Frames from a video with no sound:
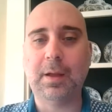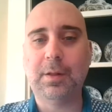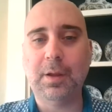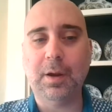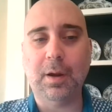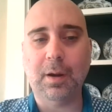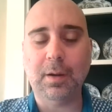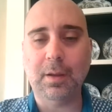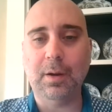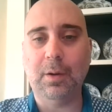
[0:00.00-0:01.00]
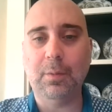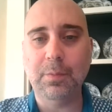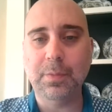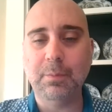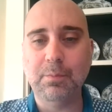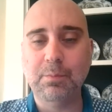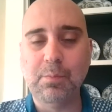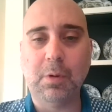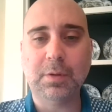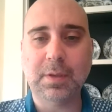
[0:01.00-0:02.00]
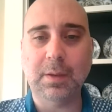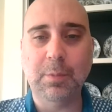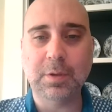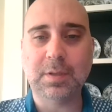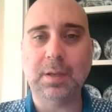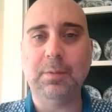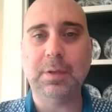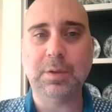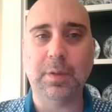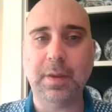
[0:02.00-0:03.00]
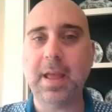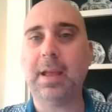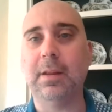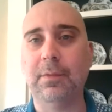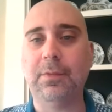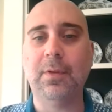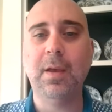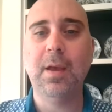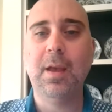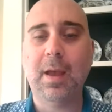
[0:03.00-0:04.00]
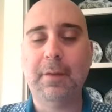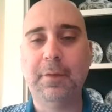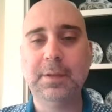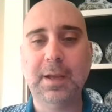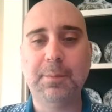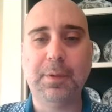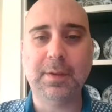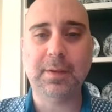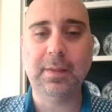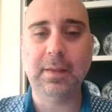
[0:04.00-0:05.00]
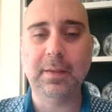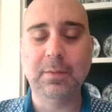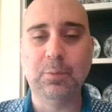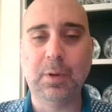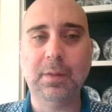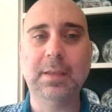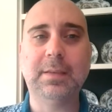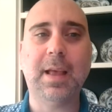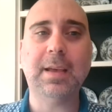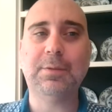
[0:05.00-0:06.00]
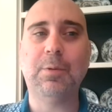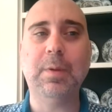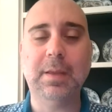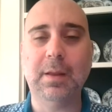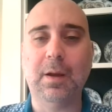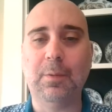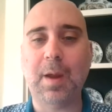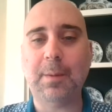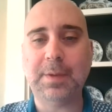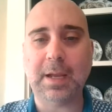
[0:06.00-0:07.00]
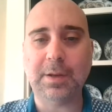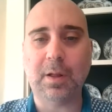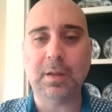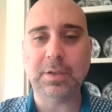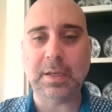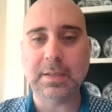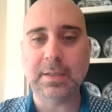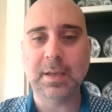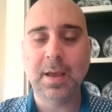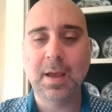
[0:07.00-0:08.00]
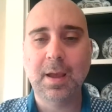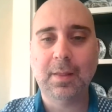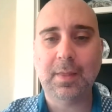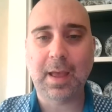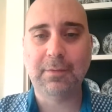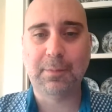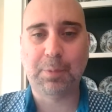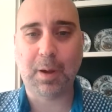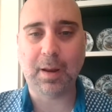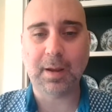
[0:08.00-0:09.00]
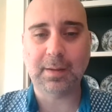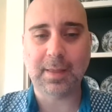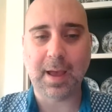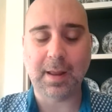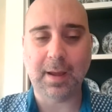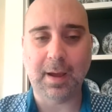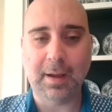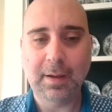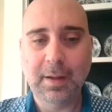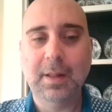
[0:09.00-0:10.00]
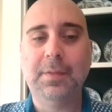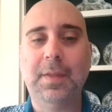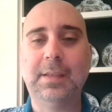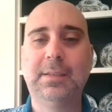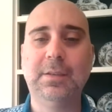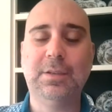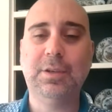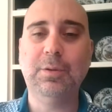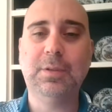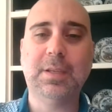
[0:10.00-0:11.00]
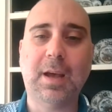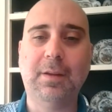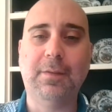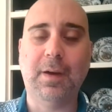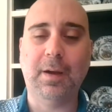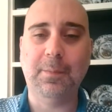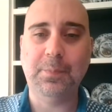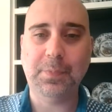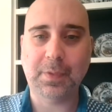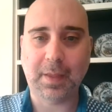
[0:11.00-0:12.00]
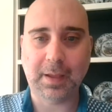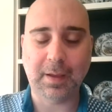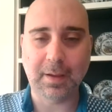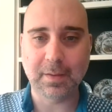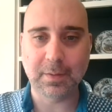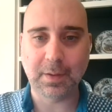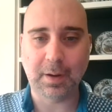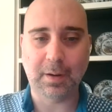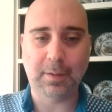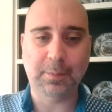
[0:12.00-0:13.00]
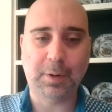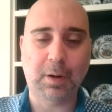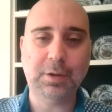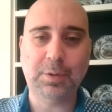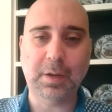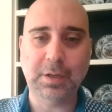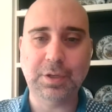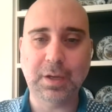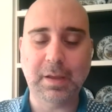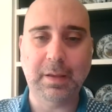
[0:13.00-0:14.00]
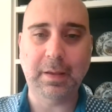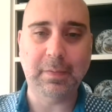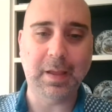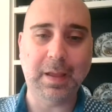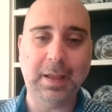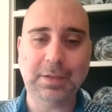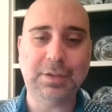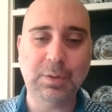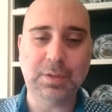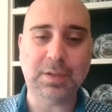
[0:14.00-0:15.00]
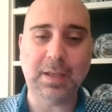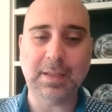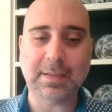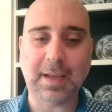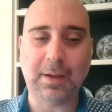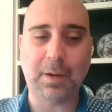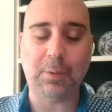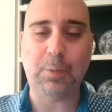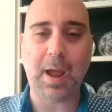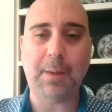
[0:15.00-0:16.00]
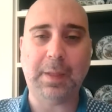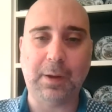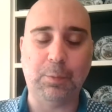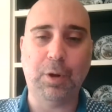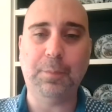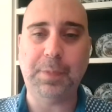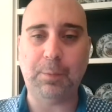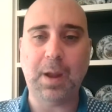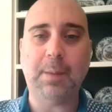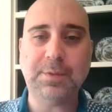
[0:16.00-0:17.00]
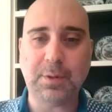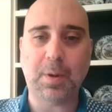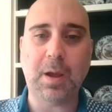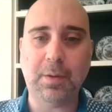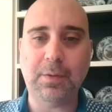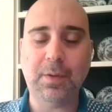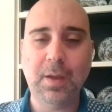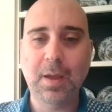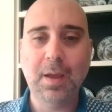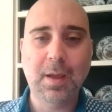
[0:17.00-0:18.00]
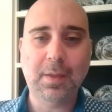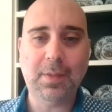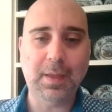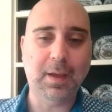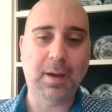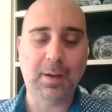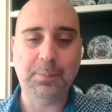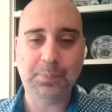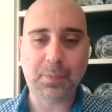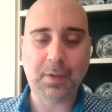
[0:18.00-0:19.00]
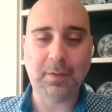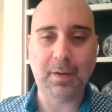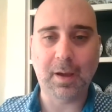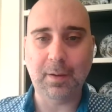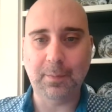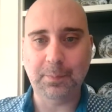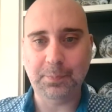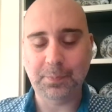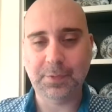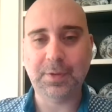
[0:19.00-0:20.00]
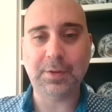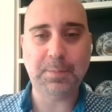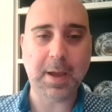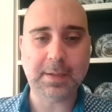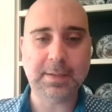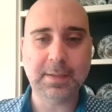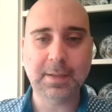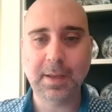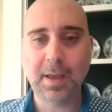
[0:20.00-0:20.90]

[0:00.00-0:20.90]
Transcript: it clear. You know, mostly mostly we show the negatives. And for example, this the, one this last one we did uh, Wrap Technologies. They have a product that uh, that shoots out of um, like a, uh, their um, cartridge. It, it shoots. It, it's like a, a, wrap, like a rope that wraps around the uh, um, suspect,